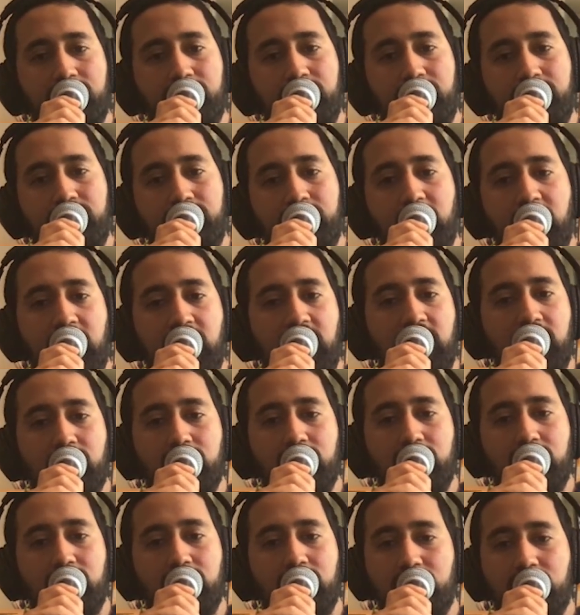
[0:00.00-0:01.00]
um,
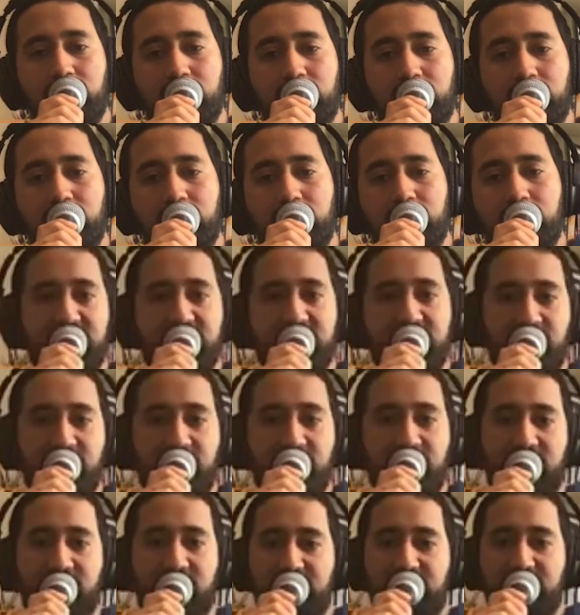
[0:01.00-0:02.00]
music made in the
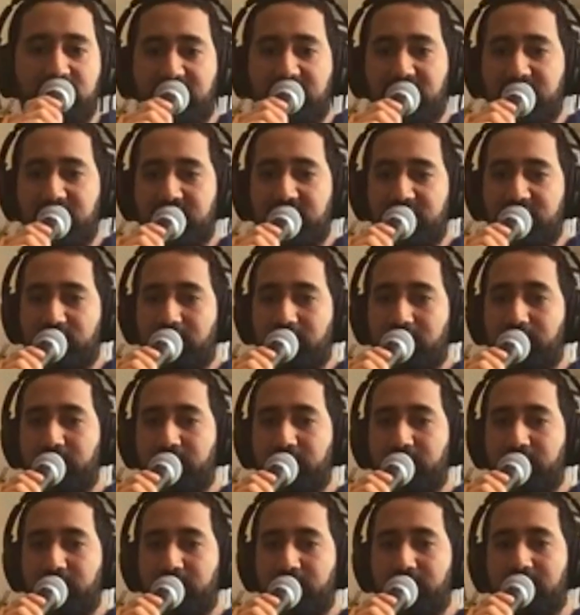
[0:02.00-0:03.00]
seventies, eighties by
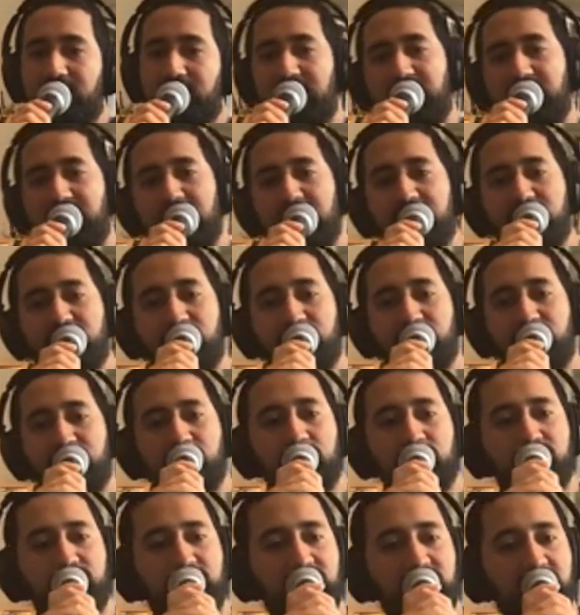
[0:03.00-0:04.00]
people like Alice
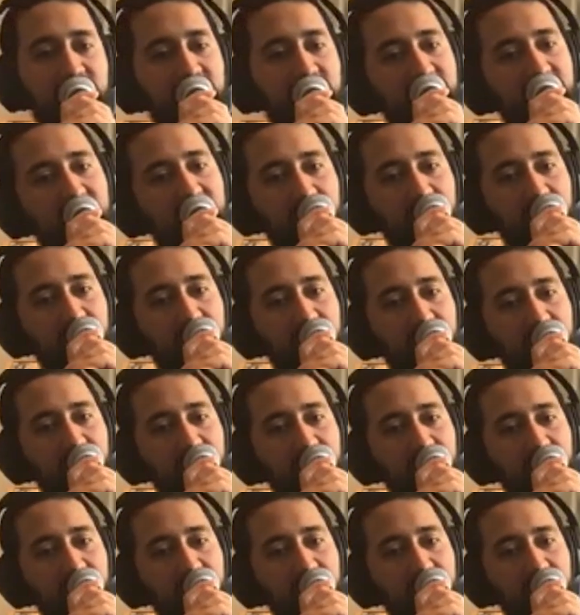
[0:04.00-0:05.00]
Coltrane, like Joe
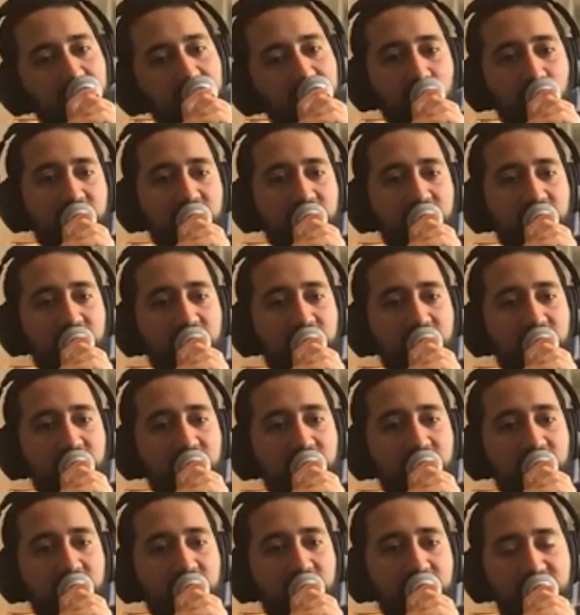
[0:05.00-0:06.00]

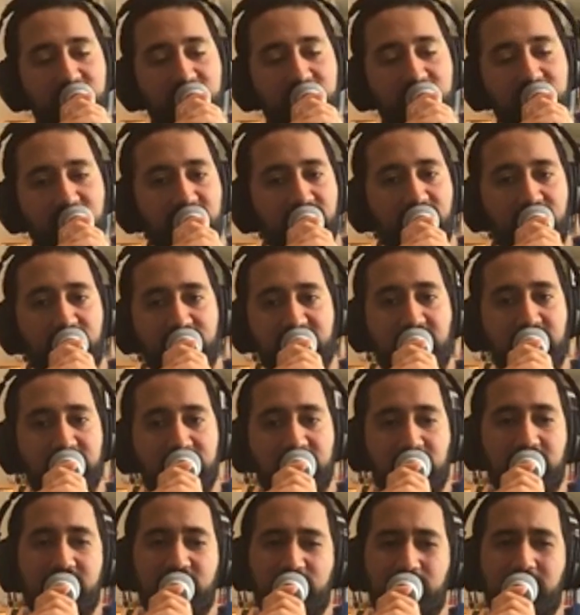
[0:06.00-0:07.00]
Sanders, all these people who
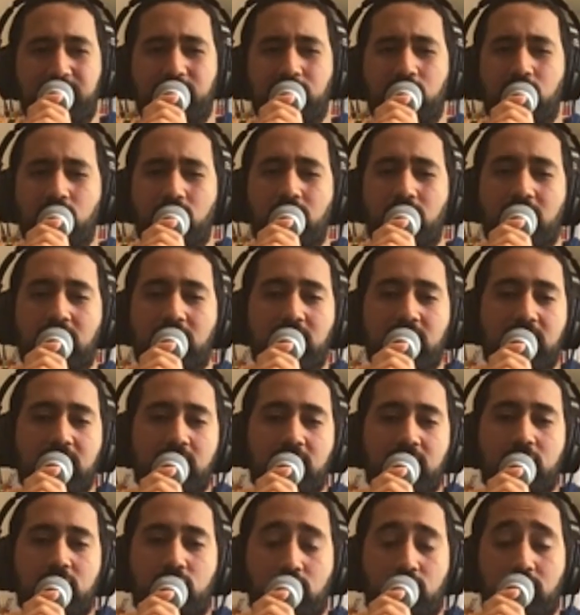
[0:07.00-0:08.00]
took a
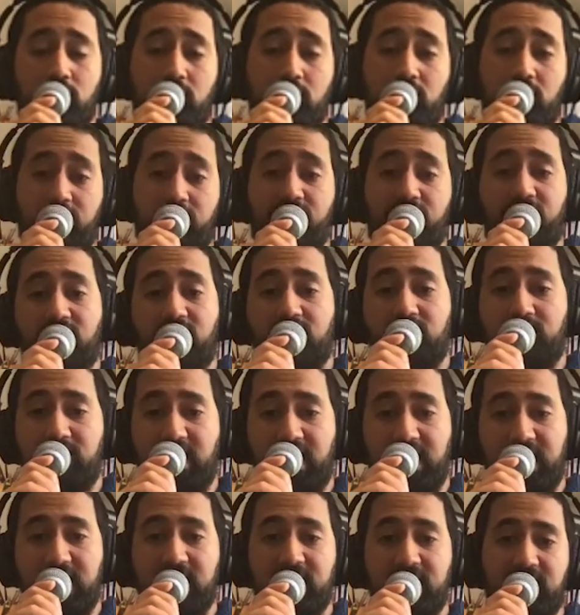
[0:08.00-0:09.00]
lot from
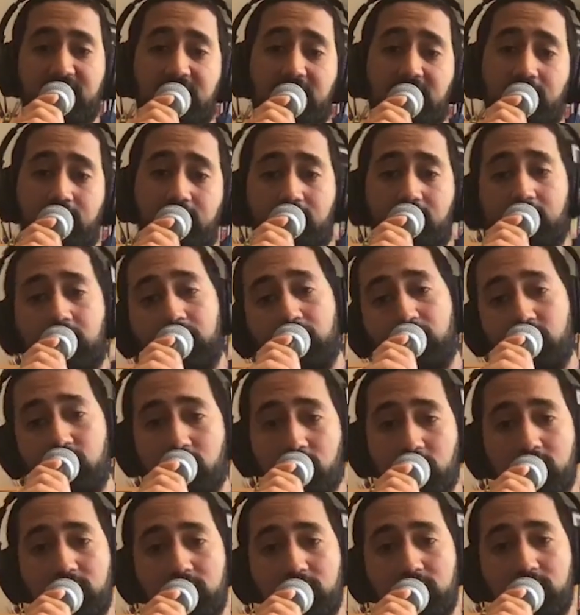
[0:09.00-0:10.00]
like Indian culture.
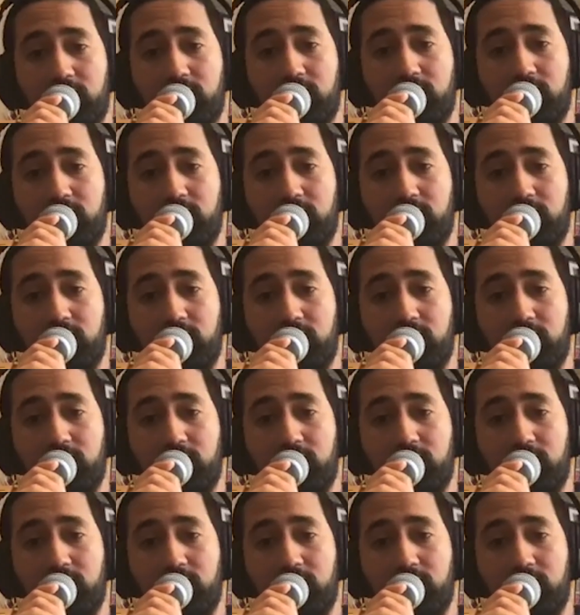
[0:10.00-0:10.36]
You